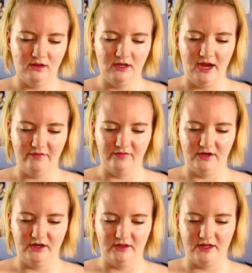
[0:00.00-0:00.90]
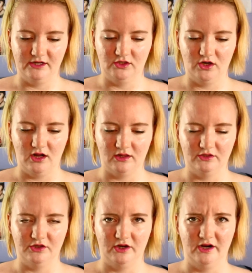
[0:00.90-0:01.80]
Yeah, vanilla and
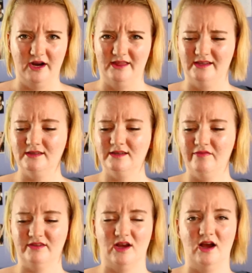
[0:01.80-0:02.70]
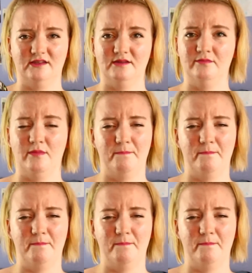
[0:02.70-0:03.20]
chocolate sugar, and this stuff is awesome.